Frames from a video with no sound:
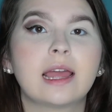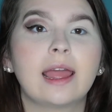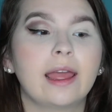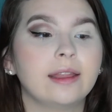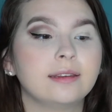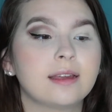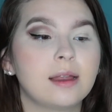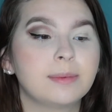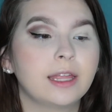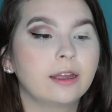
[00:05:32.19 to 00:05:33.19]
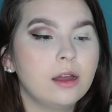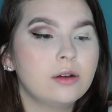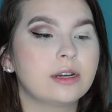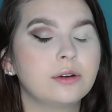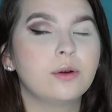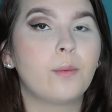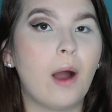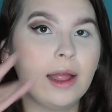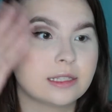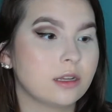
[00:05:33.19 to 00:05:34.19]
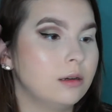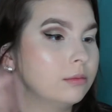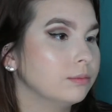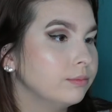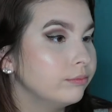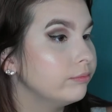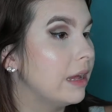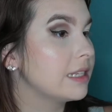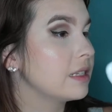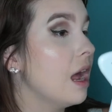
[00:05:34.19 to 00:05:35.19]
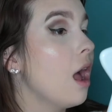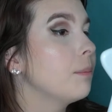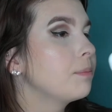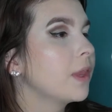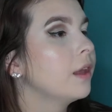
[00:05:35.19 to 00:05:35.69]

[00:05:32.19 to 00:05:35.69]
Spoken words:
and I'd be like, oh, I don't know why it's all messed up.